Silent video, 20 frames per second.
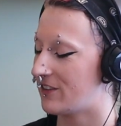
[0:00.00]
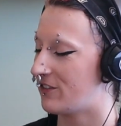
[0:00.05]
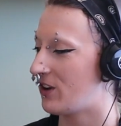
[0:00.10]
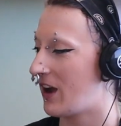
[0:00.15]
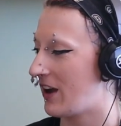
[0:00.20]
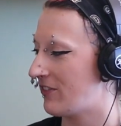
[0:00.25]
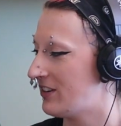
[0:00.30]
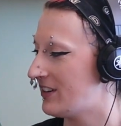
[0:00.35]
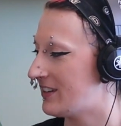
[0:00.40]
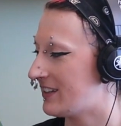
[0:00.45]
If you
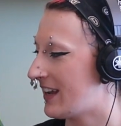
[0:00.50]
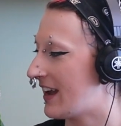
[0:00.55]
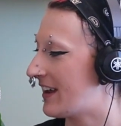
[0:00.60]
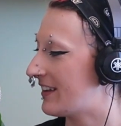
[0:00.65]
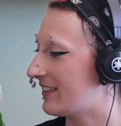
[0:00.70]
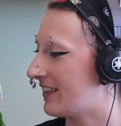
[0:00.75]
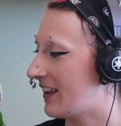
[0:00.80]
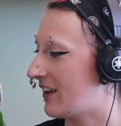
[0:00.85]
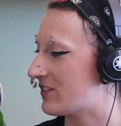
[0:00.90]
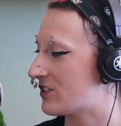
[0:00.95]
haven't
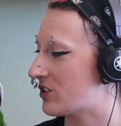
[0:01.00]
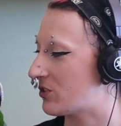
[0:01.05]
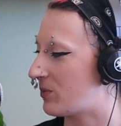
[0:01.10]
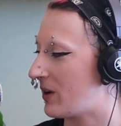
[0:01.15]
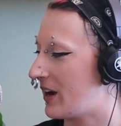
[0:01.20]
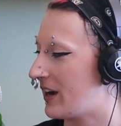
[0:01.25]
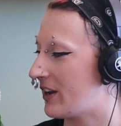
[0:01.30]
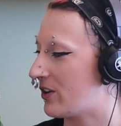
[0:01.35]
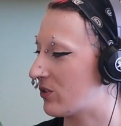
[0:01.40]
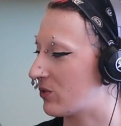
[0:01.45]
yet left a
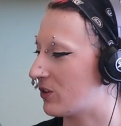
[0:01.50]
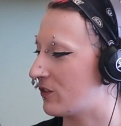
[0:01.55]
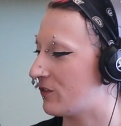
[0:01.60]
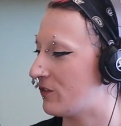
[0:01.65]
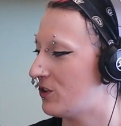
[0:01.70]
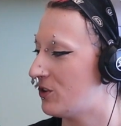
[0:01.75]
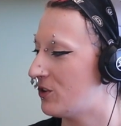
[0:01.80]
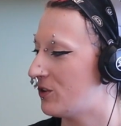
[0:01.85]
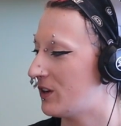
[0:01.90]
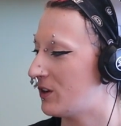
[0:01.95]
rating or
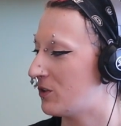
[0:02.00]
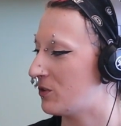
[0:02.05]
review,